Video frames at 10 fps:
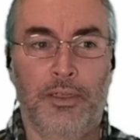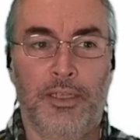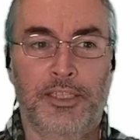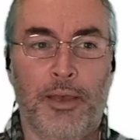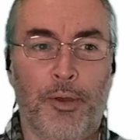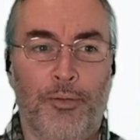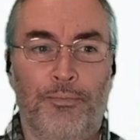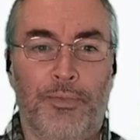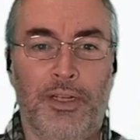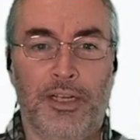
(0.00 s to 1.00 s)
Let's keep going.
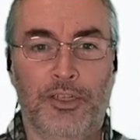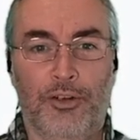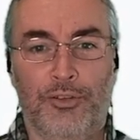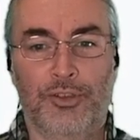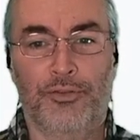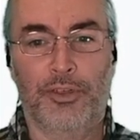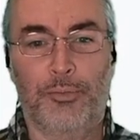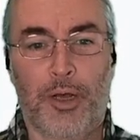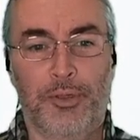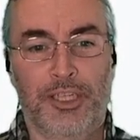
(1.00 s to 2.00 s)
The next article is over on the
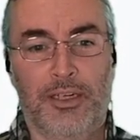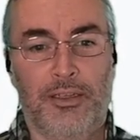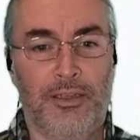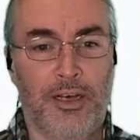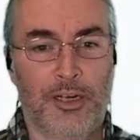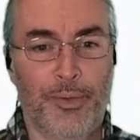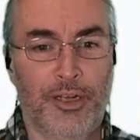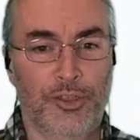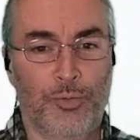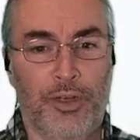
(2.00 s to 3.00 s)
Mobile Channel.
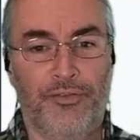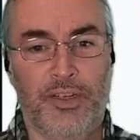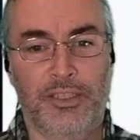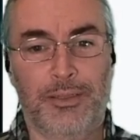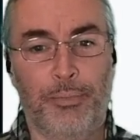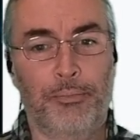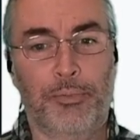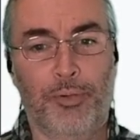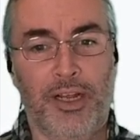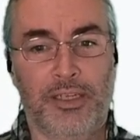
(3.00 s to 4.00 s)
Automakers want feds to pump the
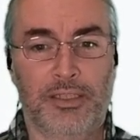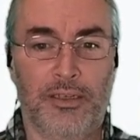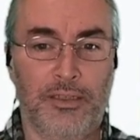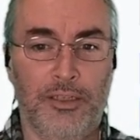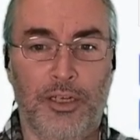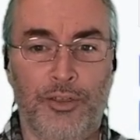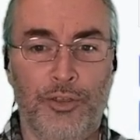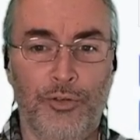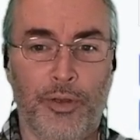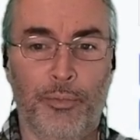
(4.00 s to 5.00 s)
brakes on
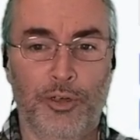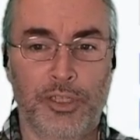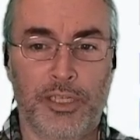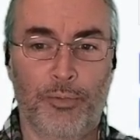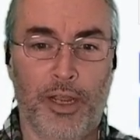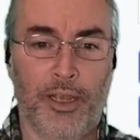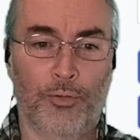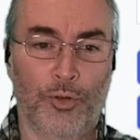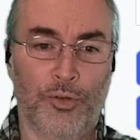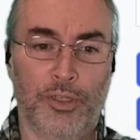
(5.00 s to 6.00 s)
new emergency braking
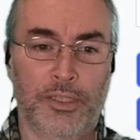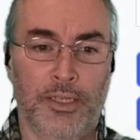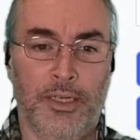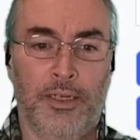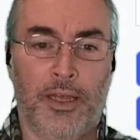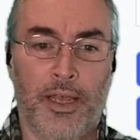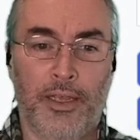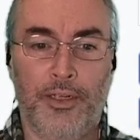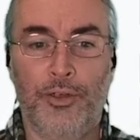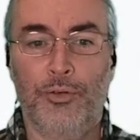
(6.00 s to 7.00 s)
rules. A
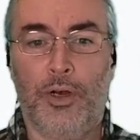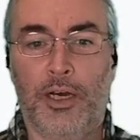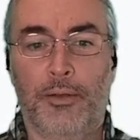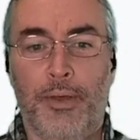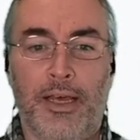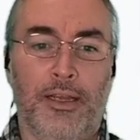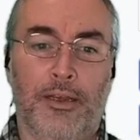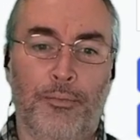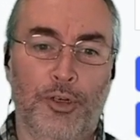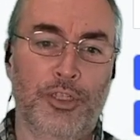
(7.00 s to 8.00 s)
new automatic
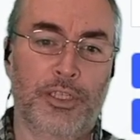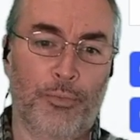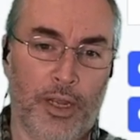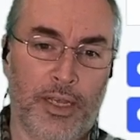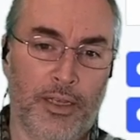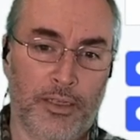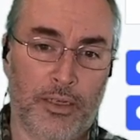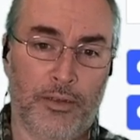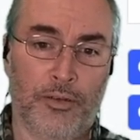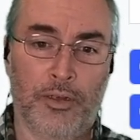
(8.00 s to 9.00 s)
emergency braking
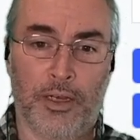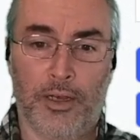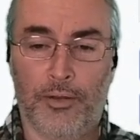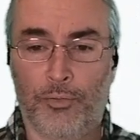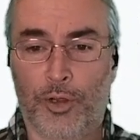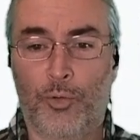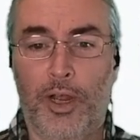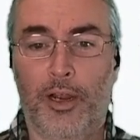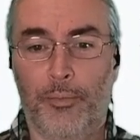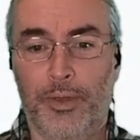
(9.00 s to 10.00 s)

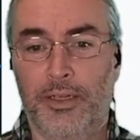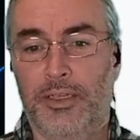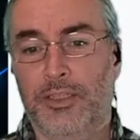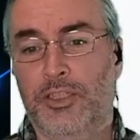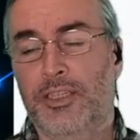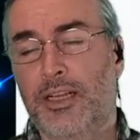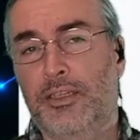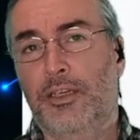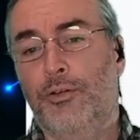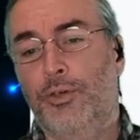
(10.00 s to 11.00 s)
requirement is set
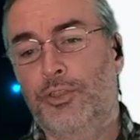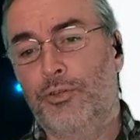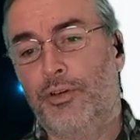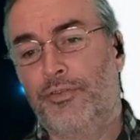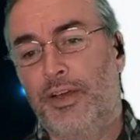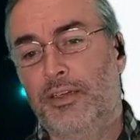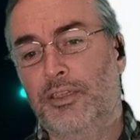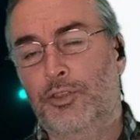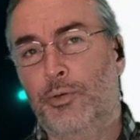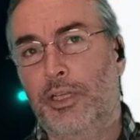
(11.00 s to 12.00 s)
to go into effect
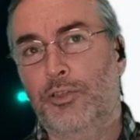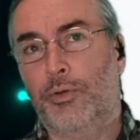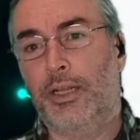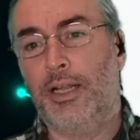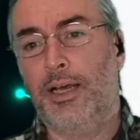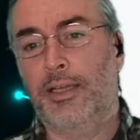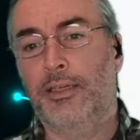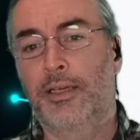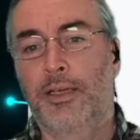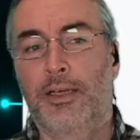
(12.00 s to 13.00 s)
in 2029.
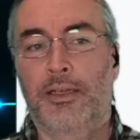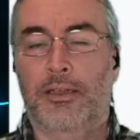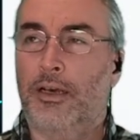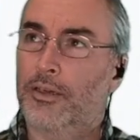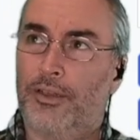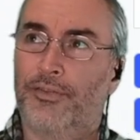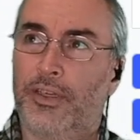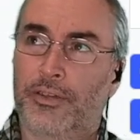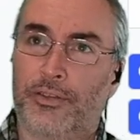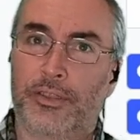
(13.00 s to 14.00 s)
Not all
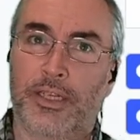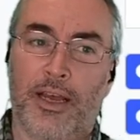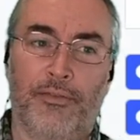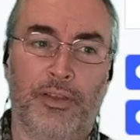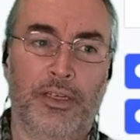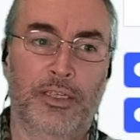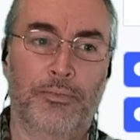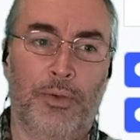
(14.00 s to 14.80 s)
vehicles have this.